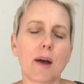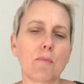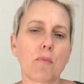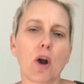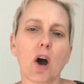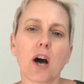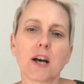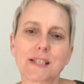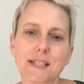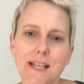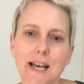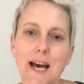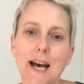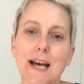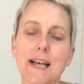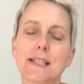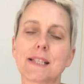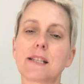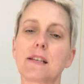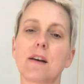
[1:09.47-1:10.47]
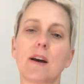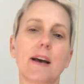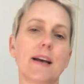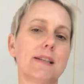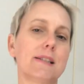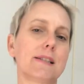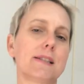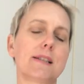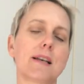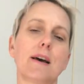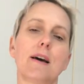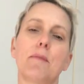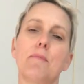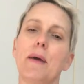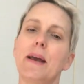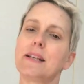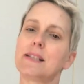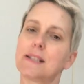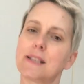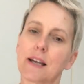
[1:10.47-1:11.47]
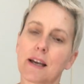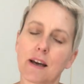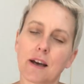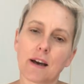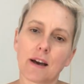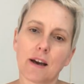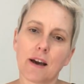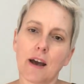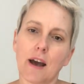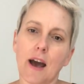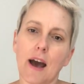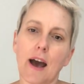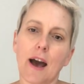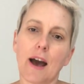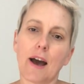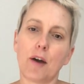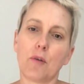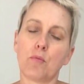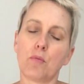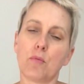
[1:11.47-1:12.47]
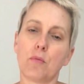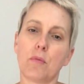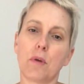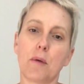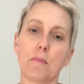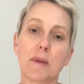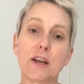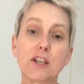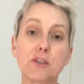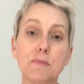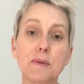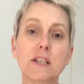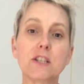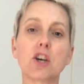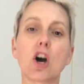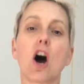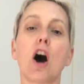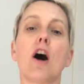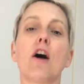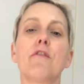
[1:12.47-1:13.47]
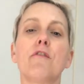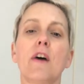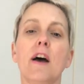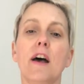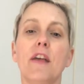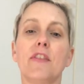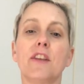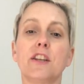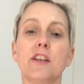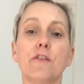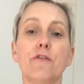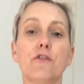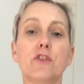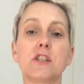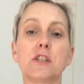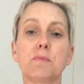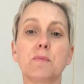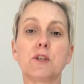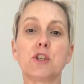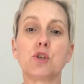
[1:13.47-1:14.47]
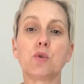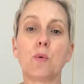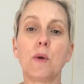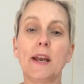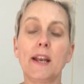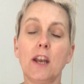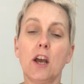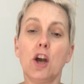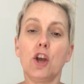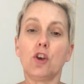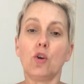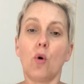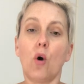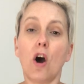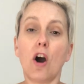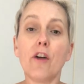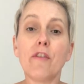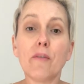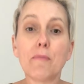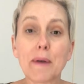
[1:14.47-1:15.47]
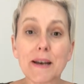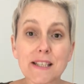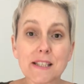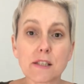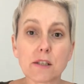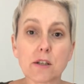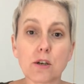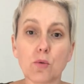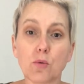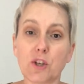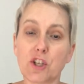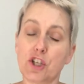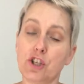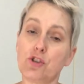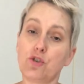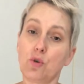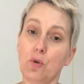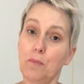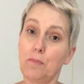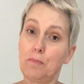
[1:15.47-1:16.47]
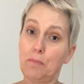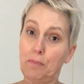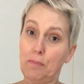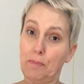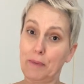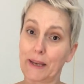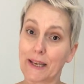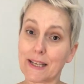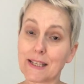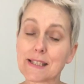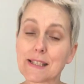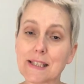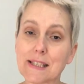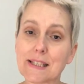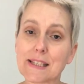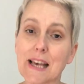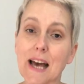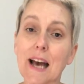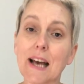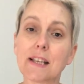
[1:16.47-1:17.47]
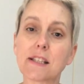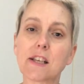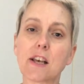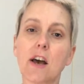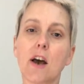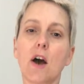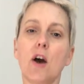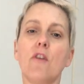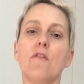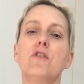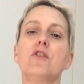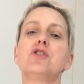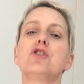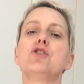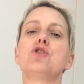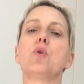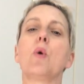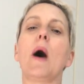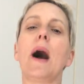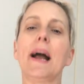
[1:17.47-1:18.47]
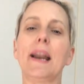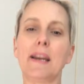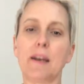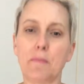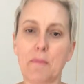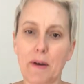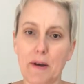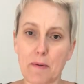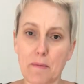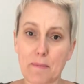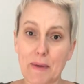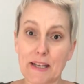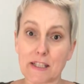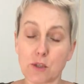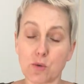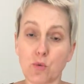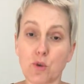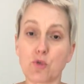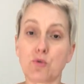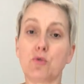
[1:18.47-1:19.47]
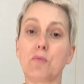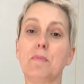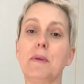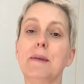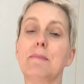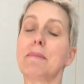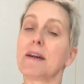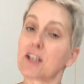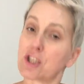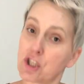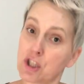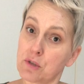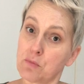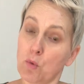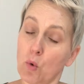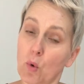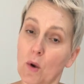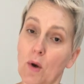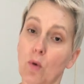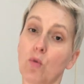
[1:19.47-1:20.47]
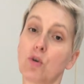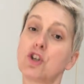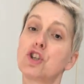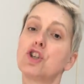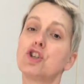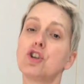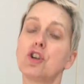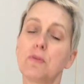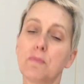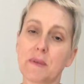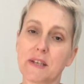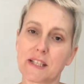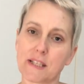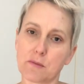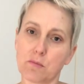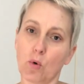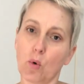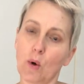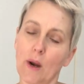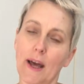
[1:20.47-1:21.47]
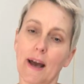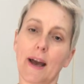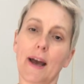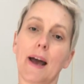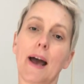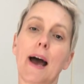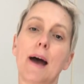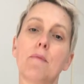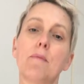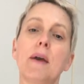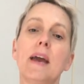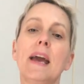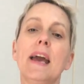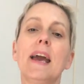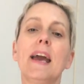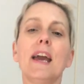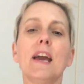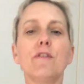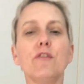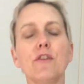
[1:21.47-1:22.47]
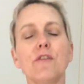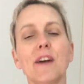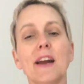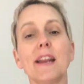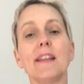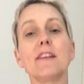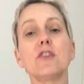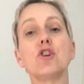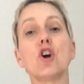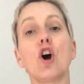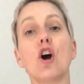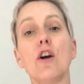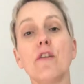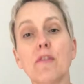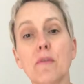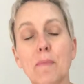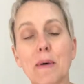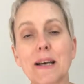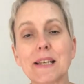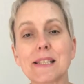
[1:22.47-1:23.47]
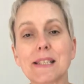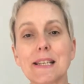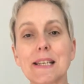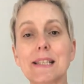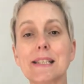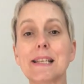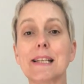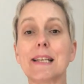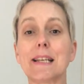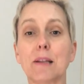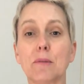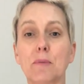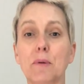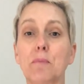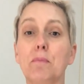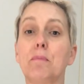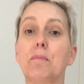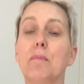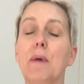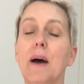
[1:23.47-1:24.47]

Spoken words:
a bra size is a basic measurement of the difference between your overbust, which is your biggest size, versus your underbust, which would be much smaller or should be smaller. If you're finding that your overbust is a little bit